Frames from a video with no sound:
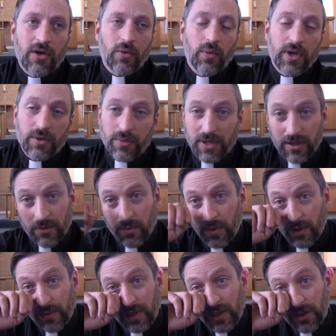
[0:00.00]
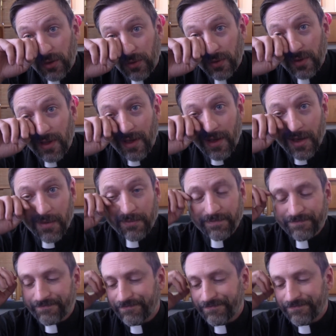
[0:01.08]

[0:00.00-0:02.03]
What do we do?